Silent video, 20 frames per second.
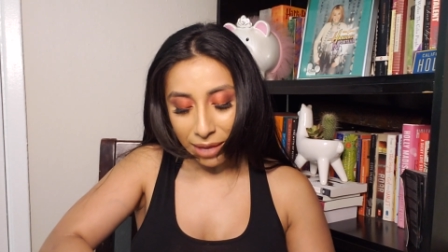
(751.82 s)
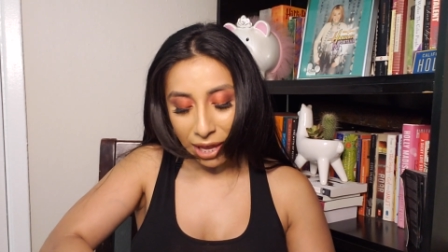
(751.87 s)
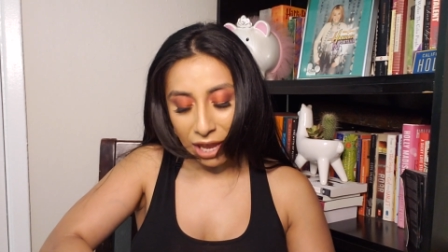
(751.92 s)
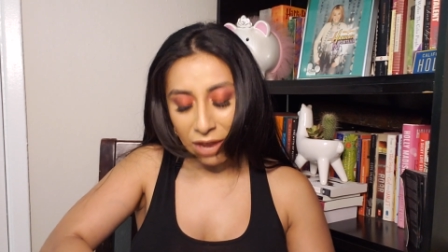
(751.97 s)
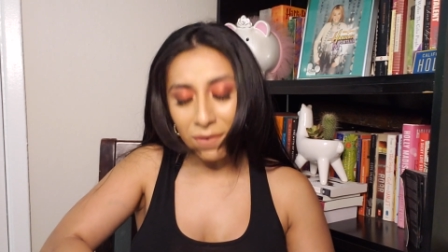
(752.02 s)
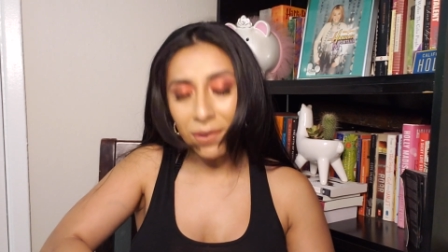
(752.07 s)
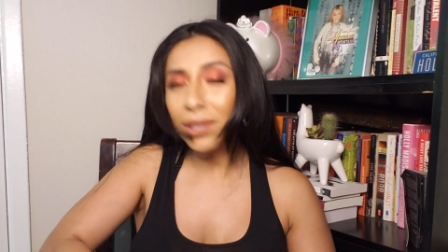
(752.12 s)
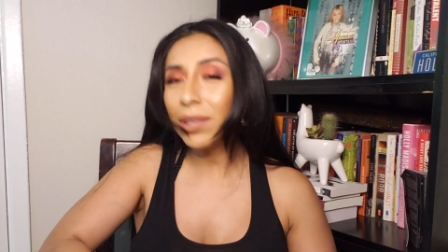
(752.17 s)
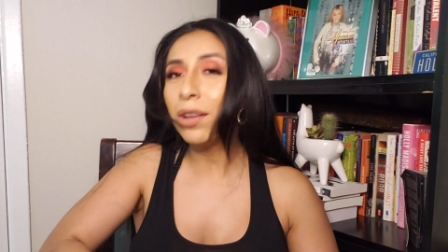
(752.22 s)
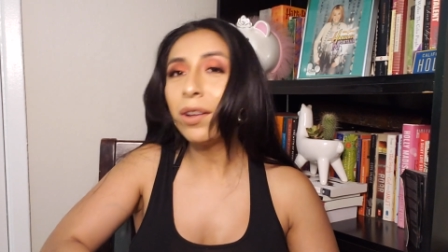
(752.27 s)

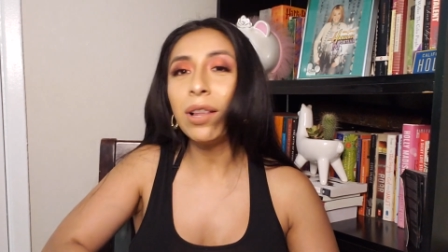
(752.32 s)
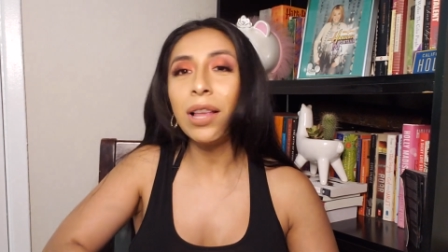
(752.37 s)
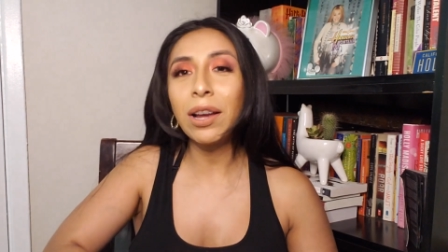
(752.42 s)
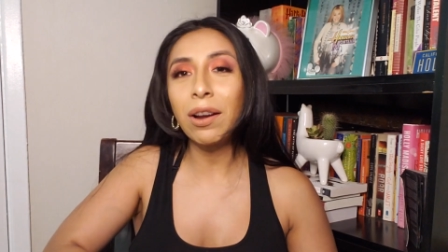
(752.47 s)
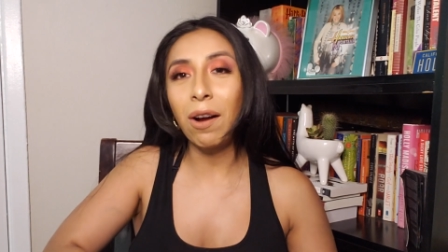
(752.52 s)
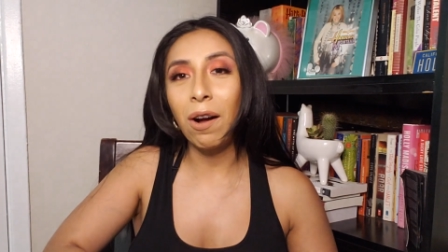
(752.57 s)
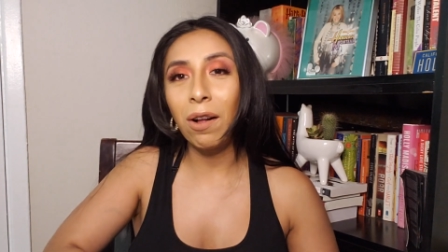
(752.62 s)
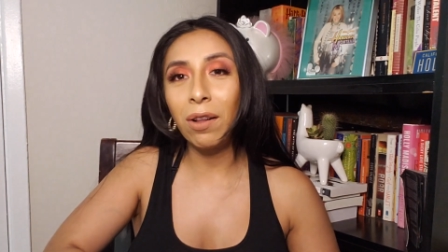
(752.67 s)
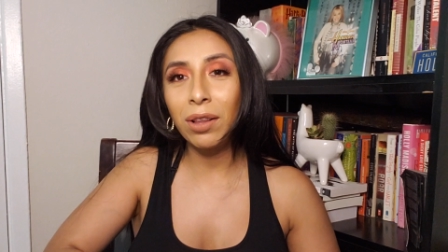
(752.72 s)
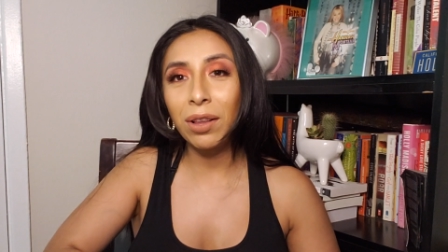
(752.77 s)
even though like
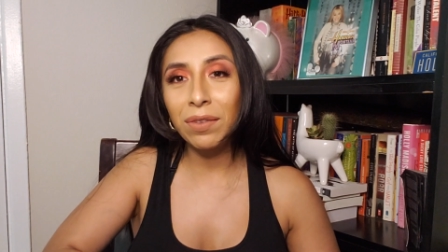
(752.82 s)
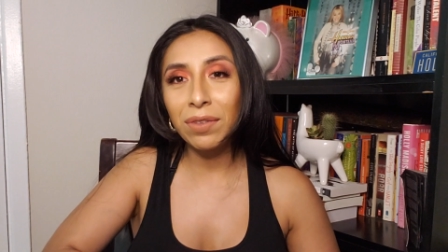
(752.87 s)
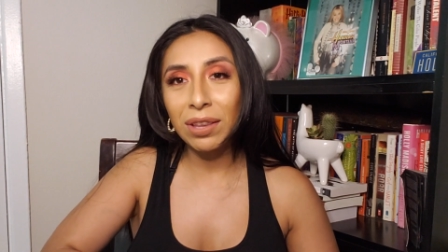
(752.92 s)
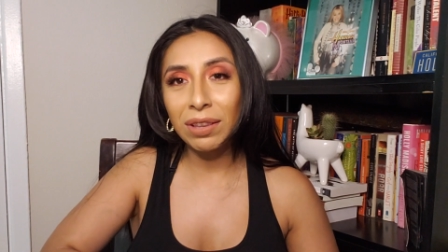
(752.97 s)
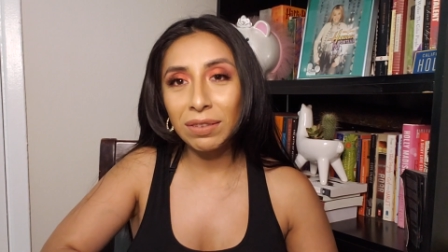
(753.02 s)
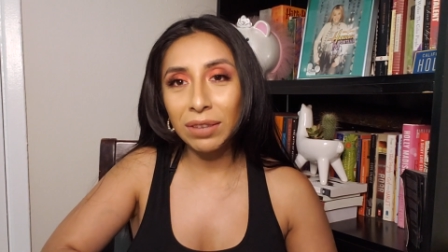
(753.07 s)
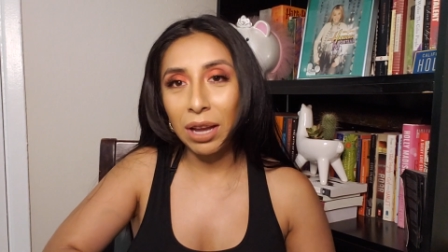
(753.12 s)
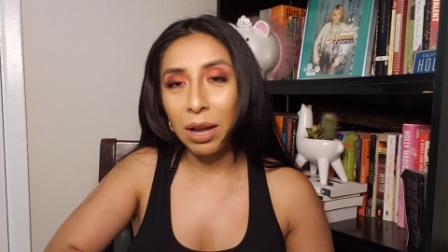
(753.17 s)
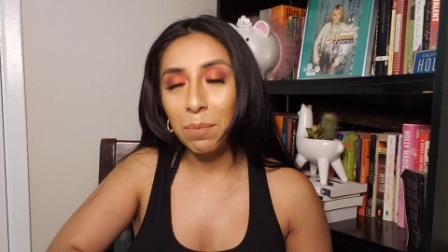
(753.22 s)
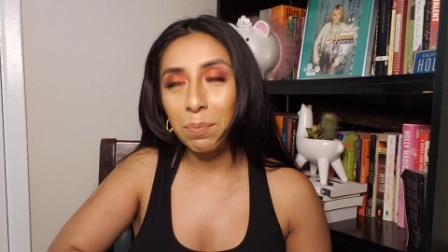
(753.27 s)
all of
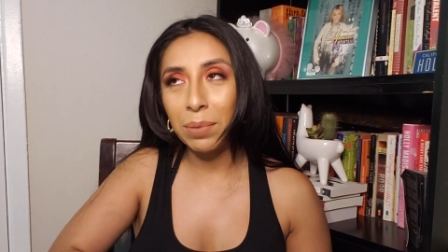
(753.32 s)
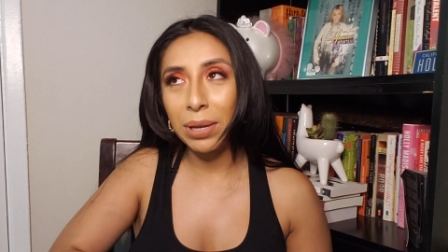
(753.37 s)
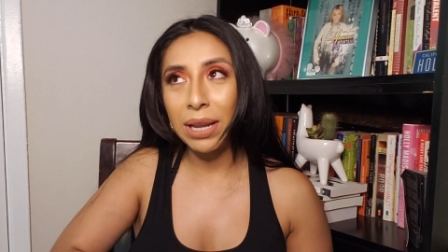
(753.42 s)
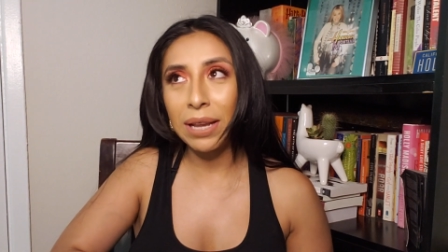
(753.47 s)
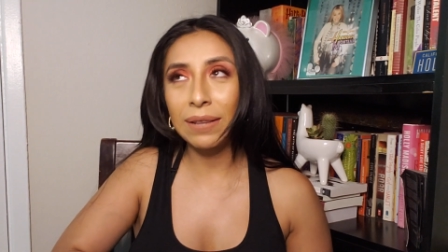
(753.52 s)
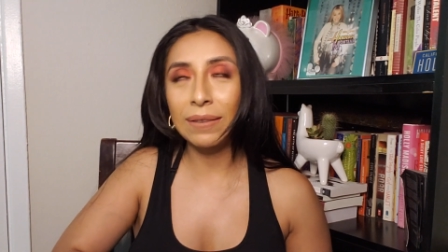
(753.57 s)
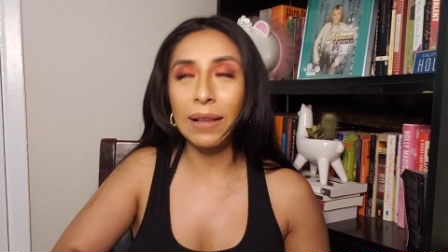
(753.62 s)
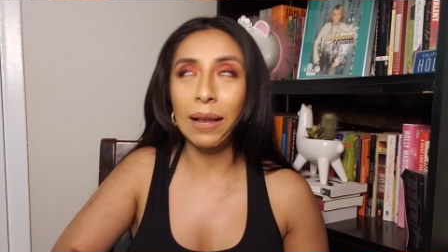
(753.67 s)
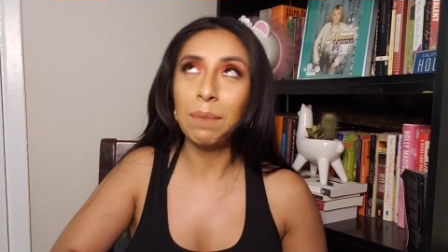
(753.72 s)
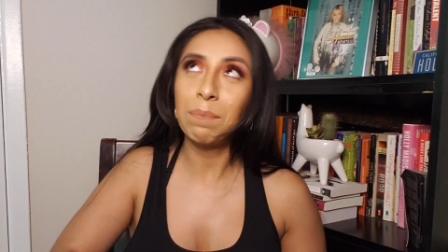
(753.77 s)
these
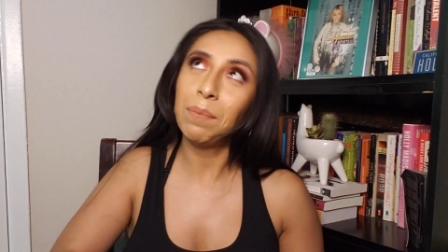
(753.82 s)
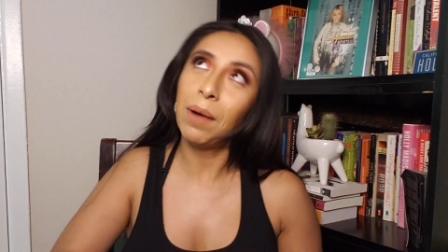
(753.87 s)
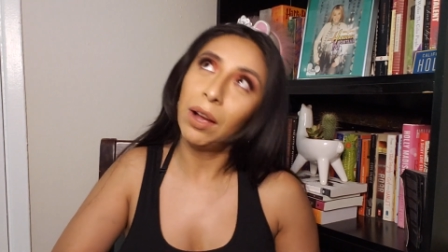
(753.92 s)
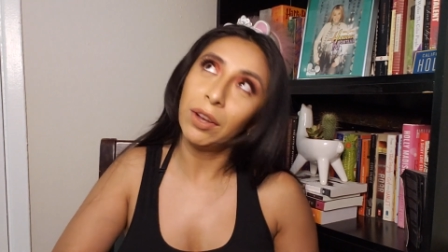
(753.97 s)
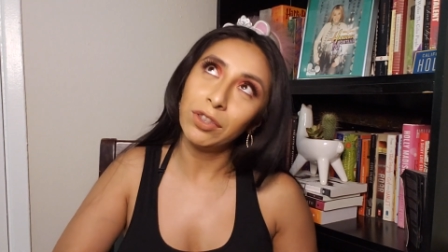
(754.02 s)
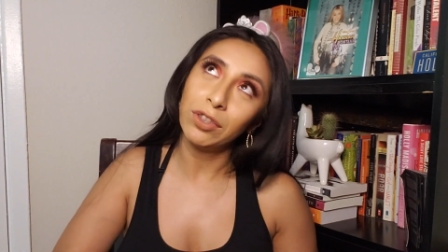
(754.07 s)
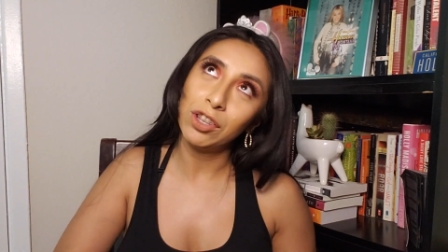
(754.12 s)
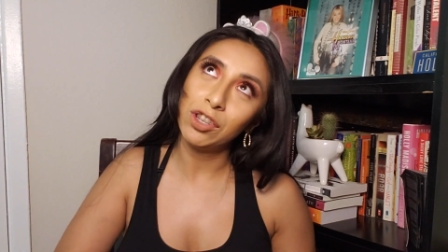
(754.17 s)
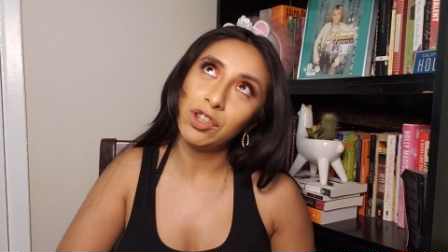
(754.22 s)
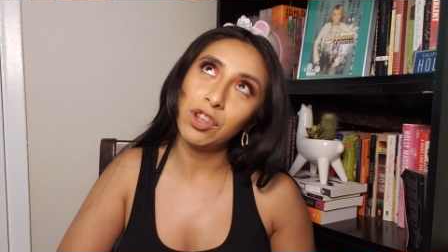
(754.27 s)
companies like
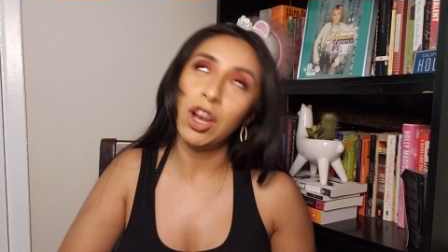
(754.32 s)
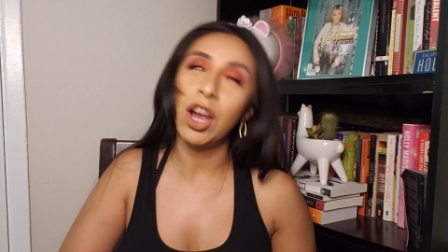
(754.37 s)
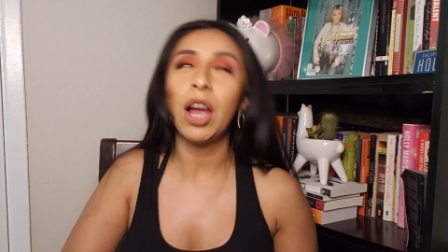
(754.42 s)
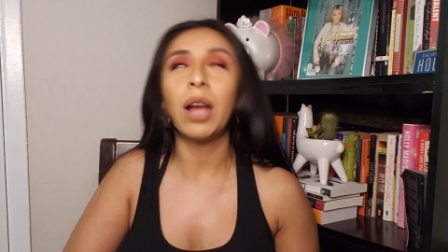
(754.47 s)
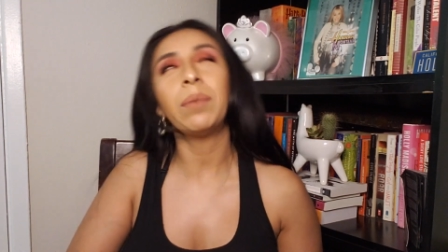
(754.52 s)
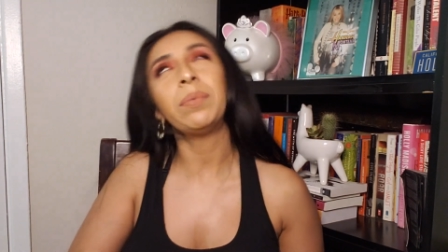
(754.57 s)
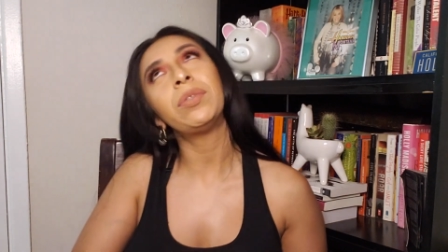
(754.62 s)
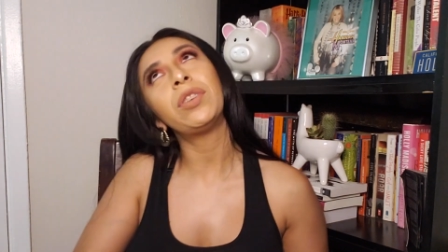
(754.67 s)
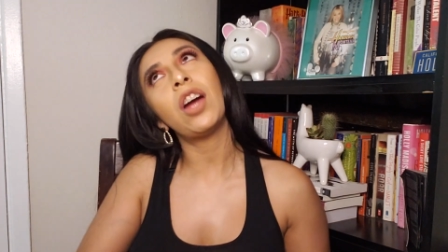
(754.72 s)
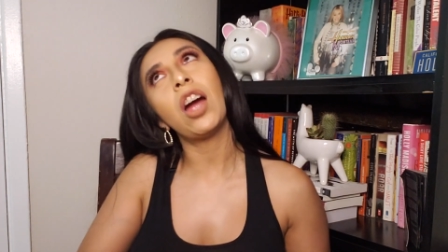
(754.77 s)
Boxycharm,